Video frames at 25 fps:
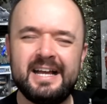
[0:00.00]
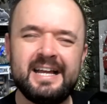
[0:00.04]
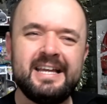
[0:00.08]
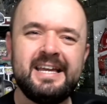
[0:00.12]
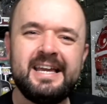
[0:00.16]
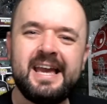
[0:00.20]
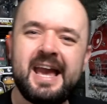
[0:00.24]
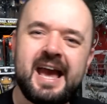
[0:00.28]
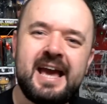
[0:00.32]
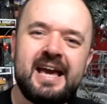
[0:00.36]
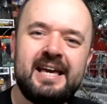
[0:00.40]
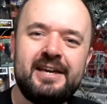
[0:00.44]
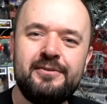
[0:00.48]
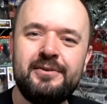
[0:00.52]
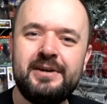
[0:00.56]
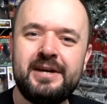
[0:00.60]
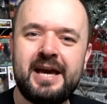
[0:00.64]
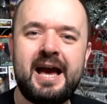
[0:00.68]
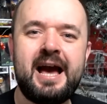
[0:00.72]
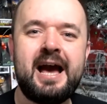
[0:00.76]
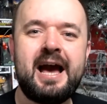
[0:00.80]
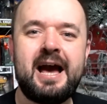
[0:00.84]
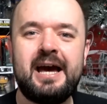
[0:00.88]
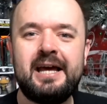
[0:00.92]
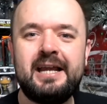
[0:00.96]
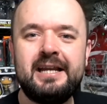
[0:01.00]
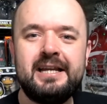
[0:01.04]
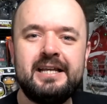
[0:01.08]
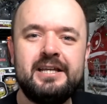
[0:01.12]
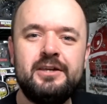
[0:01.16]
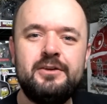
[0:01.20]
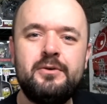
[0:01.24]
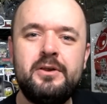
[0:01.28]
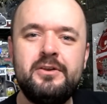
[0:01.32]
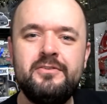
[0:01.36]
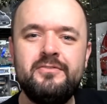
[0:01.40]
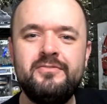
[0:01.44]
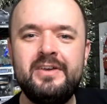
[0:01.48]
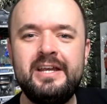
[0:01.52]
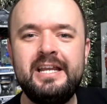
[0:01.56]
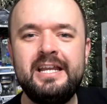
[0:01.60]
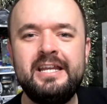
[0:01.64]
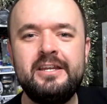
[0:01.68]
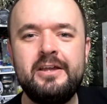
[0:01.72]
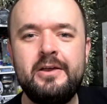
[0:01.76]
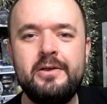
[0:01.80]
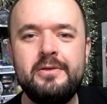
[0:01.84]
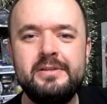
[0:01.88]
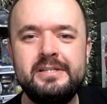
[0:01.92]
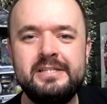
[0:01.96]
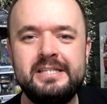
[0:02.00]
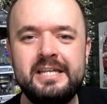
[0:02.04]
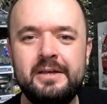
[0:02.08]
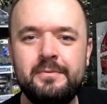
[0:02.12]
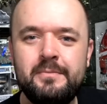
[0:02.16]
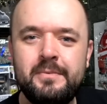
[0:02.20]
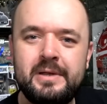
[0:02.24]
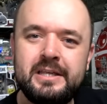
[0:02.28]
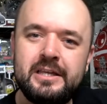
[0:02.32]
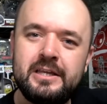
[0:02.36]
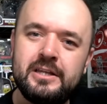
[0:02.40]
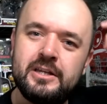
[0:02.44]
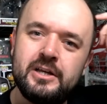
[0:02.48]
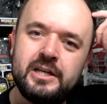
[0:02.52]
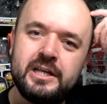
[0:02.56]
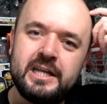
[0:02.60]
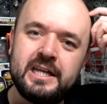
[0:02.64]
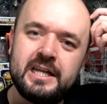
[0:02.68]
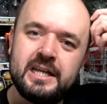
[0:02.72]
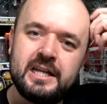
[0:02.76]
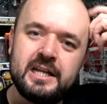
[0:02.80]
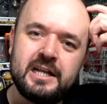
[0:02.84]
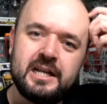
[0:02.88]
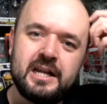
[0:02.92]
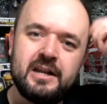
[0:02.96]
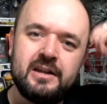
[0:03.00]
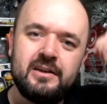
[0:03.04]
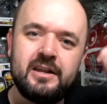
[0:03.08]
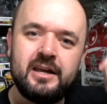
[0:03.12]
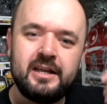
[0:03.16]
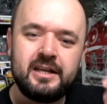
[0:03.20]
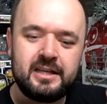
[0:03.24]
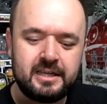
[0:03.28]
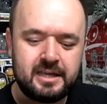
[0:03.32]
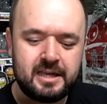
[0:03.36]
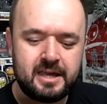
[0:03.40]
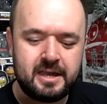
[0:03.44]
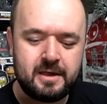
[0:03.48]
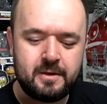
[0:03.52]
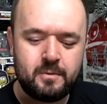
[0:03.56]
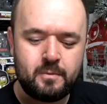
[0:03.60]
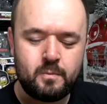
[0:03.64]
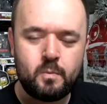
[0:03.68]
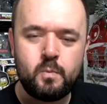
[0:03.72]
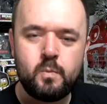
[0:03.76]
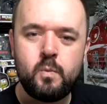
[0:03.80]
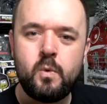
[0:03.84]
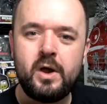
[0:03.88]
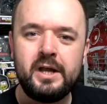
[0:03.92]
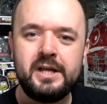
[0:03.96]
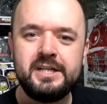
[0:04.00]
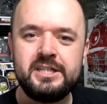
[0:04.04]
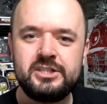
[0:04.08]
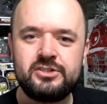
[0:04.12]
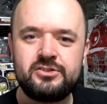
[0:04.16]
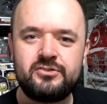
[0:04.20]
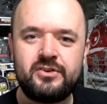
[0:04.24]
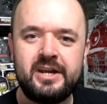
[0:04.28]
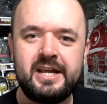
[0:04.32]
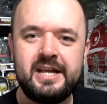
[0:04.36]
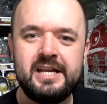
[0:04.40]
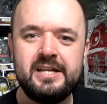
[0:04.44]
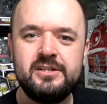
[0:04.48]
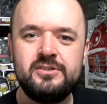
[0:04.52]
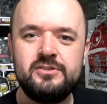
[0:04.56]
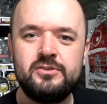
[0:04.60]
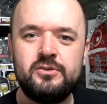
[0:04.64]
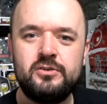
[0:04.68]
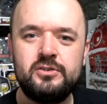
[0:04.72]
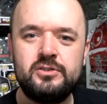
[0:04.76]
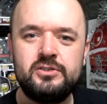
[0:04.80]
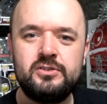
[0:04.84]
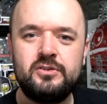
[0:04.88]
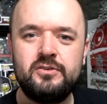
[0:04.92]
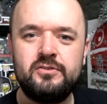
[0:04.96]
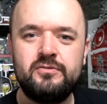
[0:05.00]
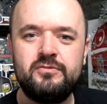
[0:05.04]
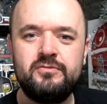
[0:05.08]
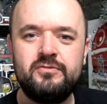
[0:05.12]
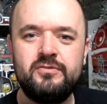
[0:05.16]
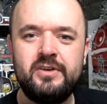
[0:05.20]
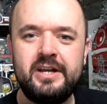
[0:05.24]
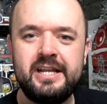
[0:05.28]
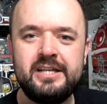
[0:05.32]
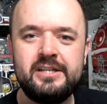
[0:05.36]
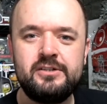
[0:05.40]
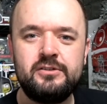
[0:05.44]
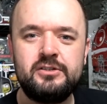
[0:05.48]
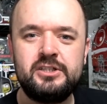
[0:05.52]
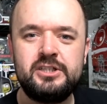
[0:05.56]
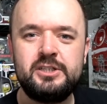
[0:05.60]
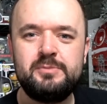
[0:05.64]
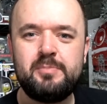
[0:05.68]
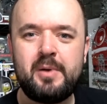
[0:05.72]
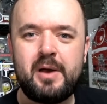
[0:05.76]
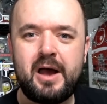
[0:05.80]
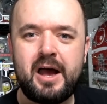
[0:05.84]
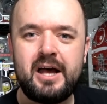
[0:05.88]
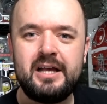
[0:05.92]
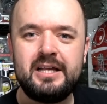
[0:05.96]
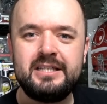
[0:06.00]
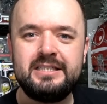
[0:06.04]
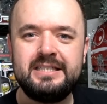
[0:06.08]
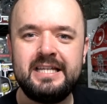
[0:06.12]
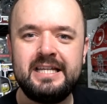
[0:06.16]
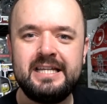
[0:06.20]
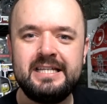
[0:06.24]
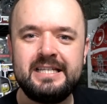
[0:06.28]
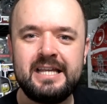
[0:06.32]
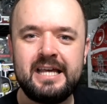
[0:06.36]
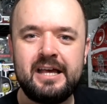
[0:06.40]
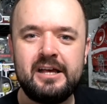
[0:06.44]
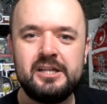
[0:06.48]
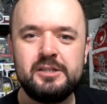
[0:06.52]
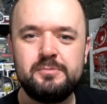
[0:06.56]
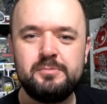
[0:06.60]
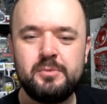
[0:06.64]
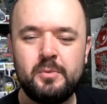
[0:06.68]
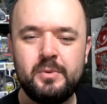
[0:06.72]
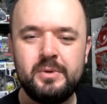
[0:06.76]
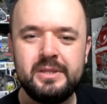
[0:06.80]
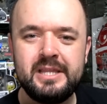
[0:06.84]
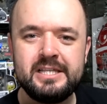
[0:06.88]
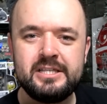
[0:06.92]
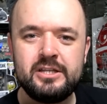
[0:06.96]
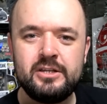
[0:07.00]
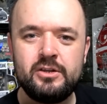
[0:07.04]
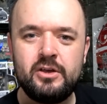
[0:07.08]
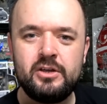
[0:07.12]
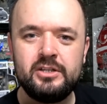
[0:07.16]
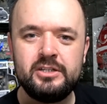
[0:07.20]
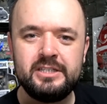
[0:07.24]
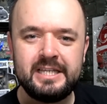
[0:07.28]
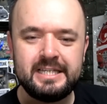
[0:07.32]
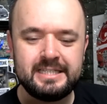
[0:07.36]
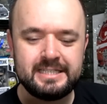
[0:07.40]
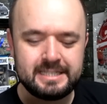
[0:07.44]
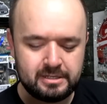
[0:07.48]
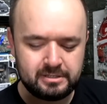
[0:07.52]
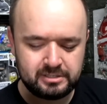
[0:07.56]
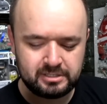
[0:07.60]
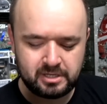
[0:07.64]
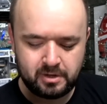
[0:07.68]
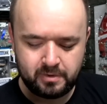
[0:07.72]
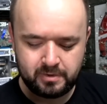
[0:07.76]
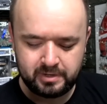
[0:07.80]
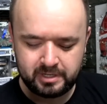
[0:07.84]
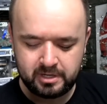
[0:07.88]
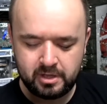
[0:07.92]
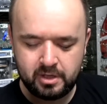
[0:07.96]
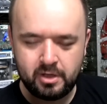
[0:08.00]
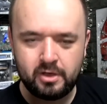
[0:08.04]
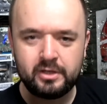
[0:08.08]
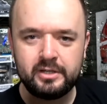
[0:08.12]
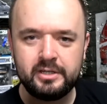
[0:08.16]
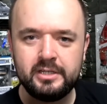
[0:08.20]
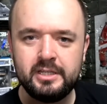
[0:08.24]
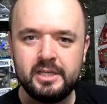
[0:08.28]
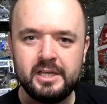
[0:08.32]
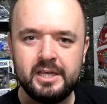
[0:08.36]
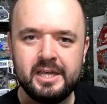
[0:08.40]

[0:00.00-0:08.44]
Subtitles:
yeah, you can. And you only really notice it when you're looking at kind of like white screens or sort of really sort of sparse details. But when there's a lot of details going on,